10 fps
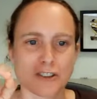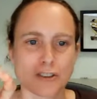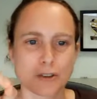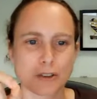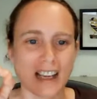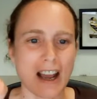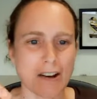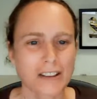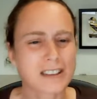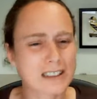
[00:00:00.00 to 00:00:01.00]
do the
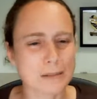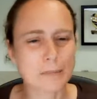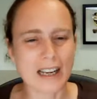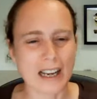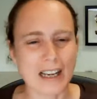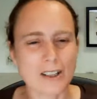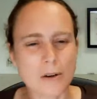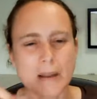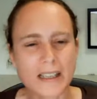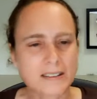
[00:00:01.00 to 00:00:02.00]
calculation by hand
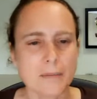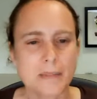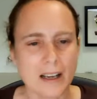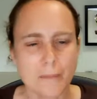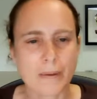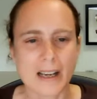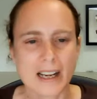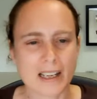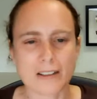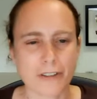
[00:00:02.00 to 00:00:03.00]
or make something up by
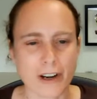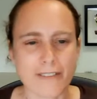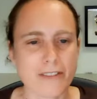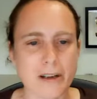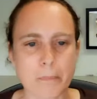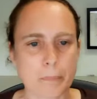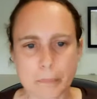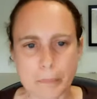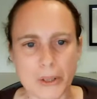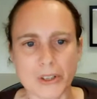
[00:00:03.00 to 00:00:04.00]
hand for every
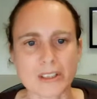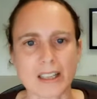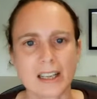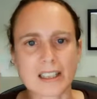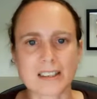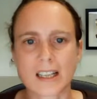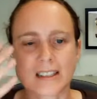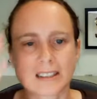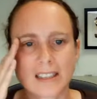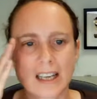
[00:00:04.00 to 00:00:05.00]
bird. Like
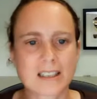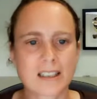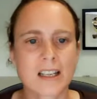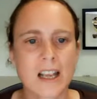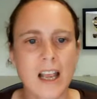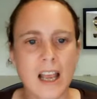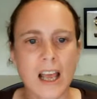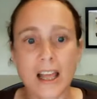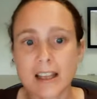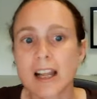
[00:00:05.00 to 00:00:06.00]
I just had to.
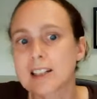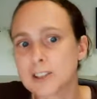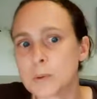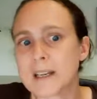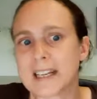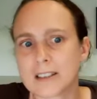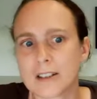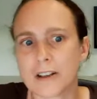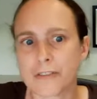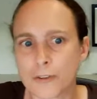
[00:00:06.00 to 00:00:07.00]
And then I tweaked
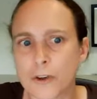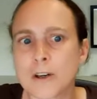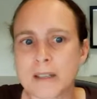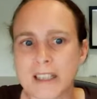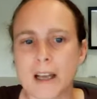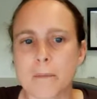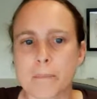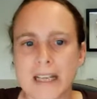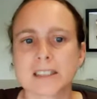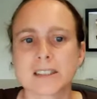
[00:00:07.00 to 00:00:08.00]
the formula
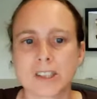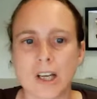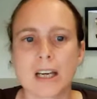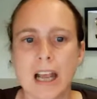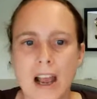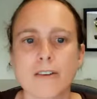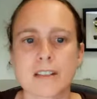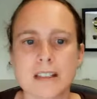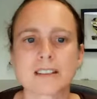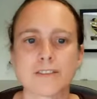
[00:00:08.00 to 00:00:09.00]
based on how
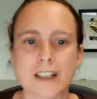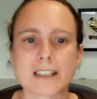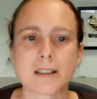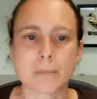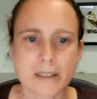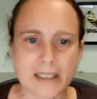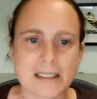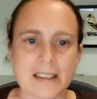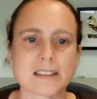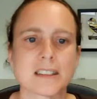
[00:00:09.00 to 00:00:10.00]
things felt in
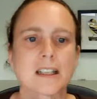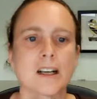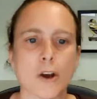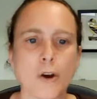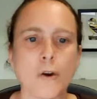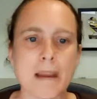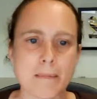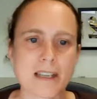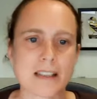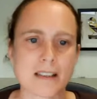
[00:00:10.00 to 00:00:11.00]
playtesting. Oh,
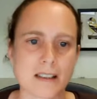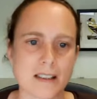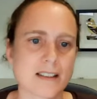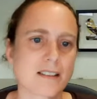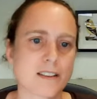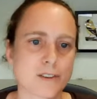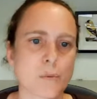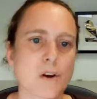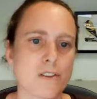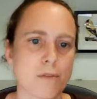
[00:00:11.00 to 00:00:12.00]
maybe this is
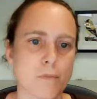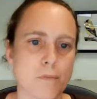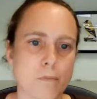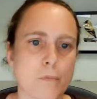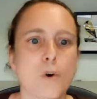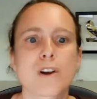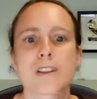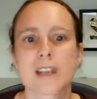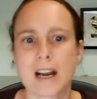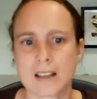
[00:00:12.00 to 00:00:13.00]
worth
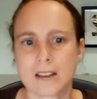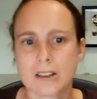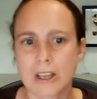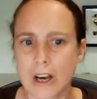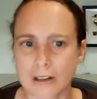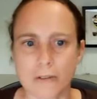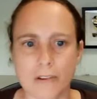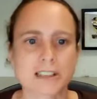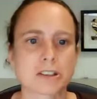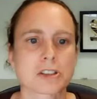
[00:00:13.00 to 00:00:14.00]
more than I thought it
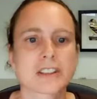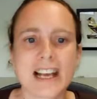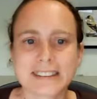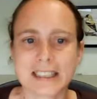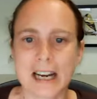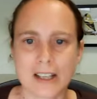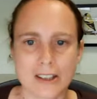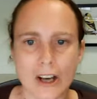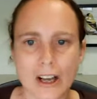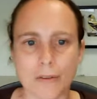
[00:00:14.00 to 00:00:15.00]
was or less than I
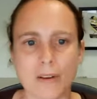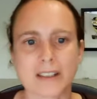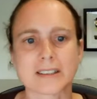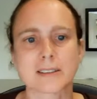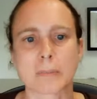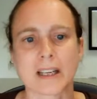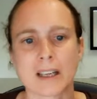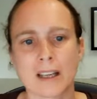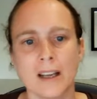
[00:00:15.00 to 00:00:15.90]
thought it was. But